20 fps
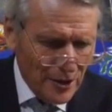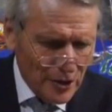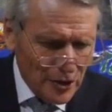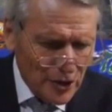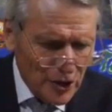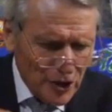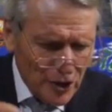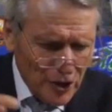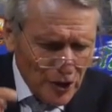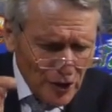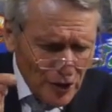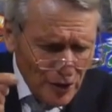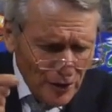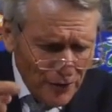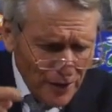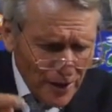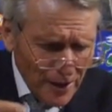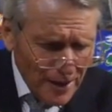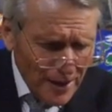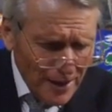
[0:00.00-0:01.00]

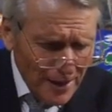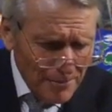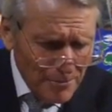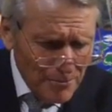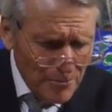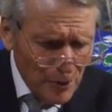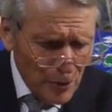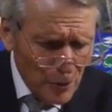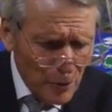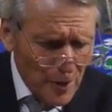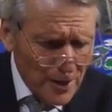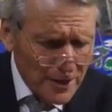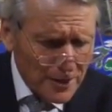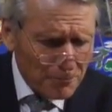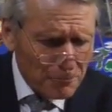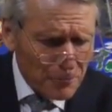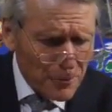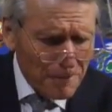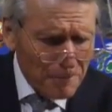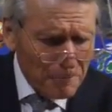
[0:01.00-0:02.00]
serving Him who has
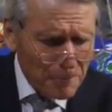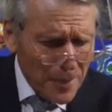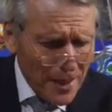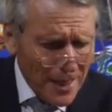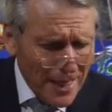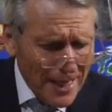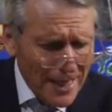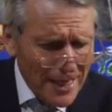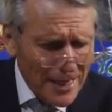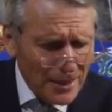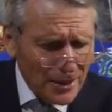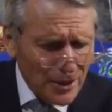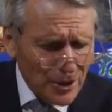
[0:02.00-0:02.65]
prepared